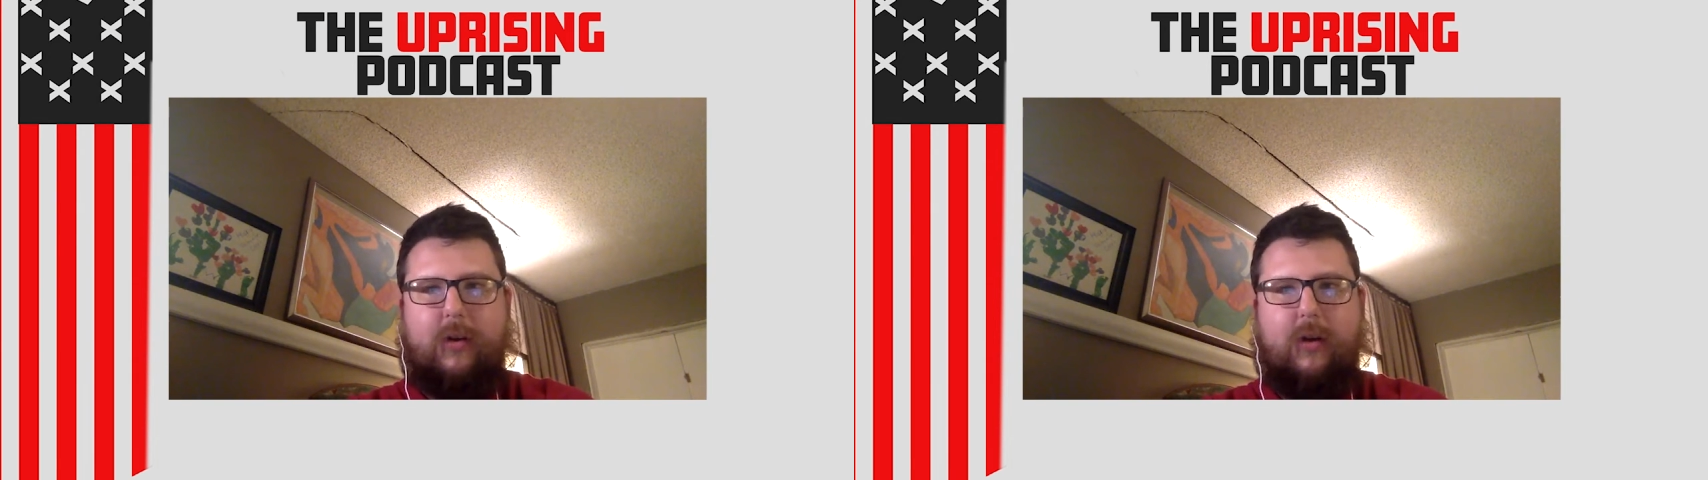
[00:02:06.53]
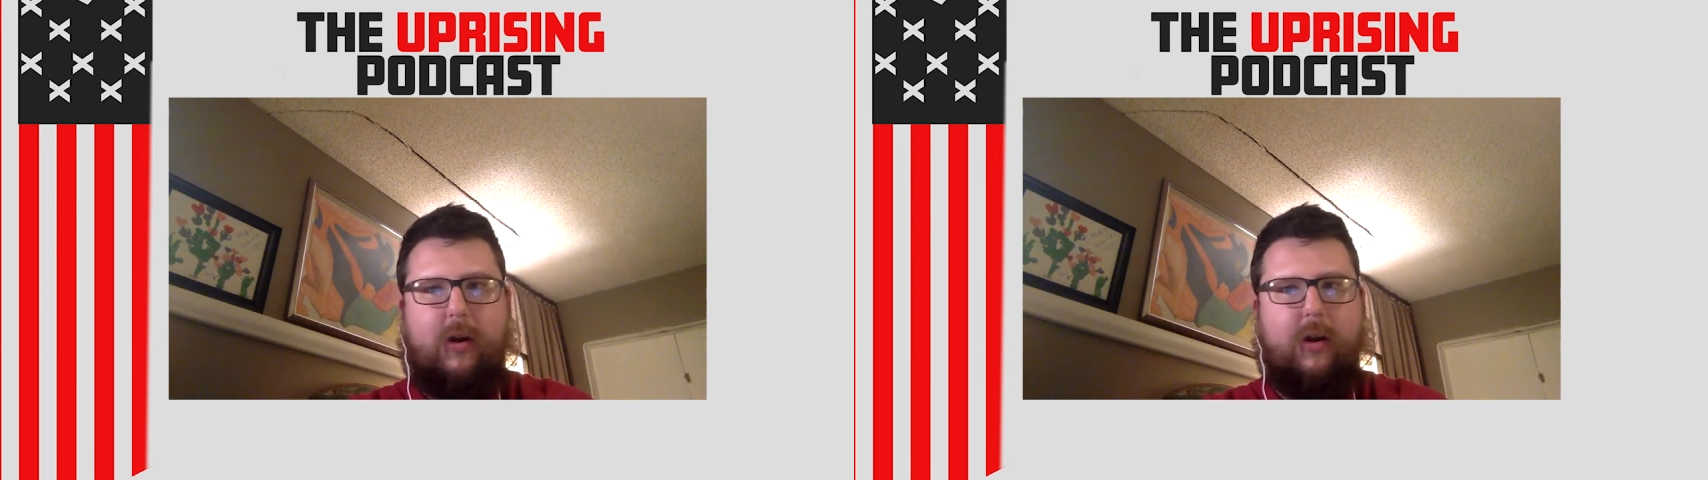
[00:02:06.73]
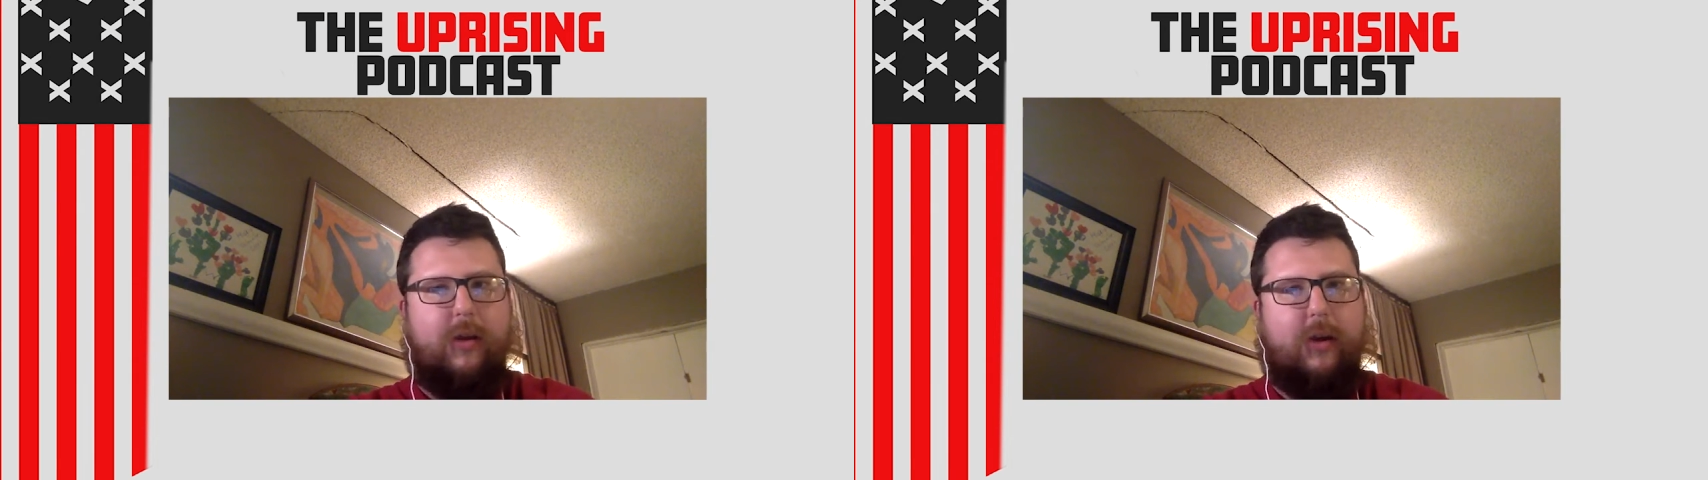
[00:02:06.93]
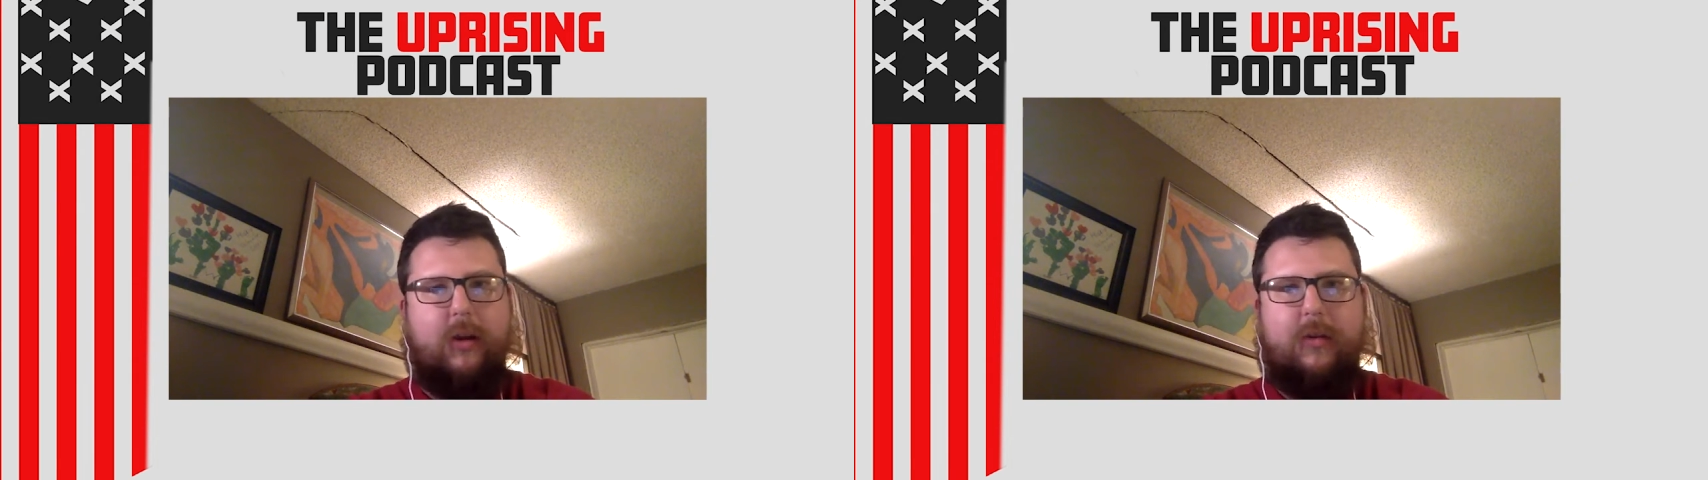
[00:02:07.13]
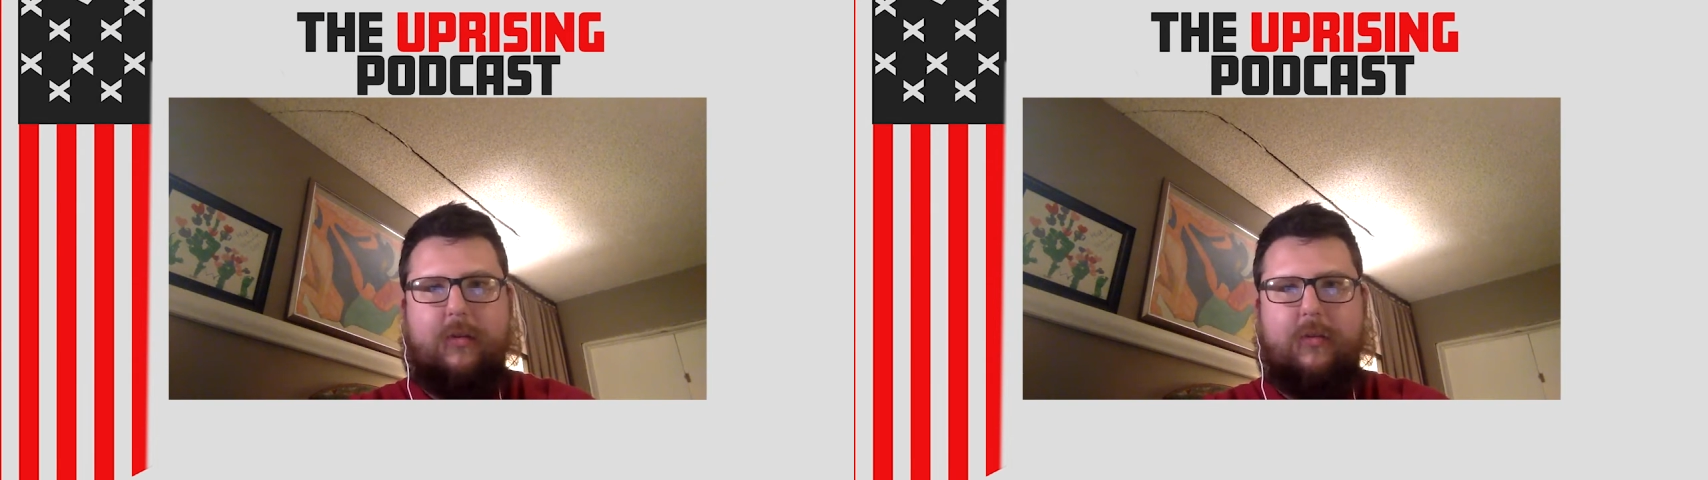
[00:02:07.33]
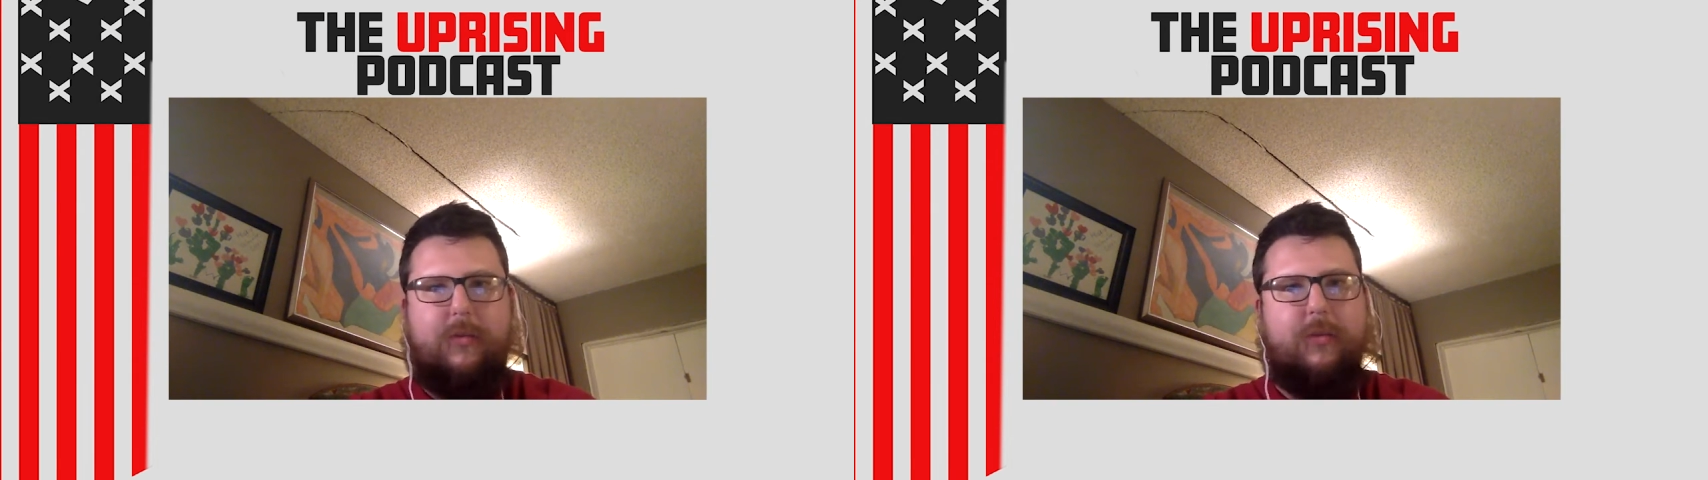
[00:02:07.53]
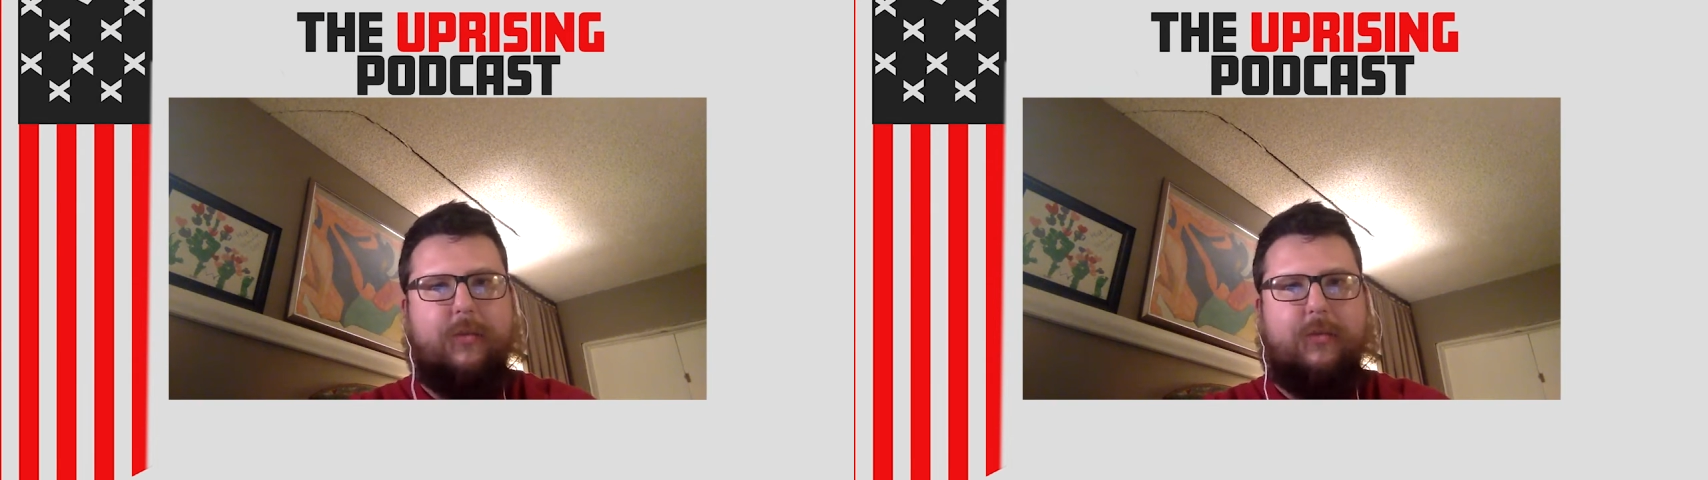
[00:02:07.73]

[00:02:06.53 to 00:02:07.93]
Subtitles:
Are they going to do